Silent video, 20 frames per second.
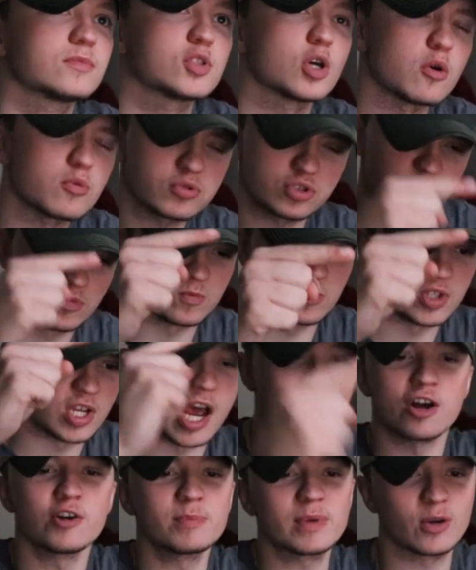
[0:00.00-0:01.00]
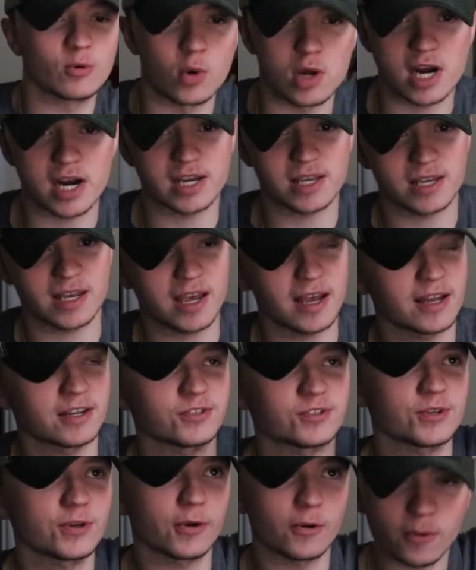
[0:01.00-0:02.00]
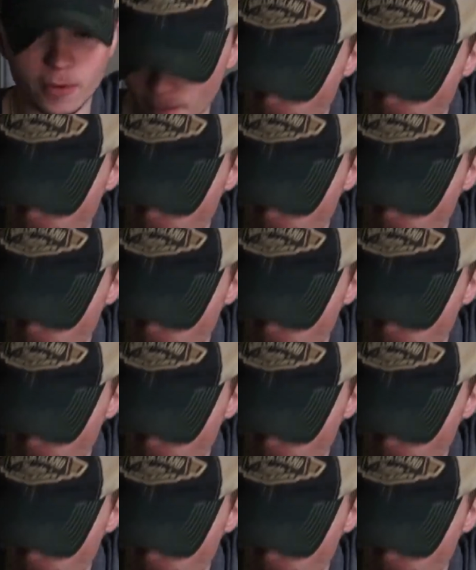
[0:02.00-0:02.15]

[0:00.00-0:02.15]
Don't tell me what I can't do.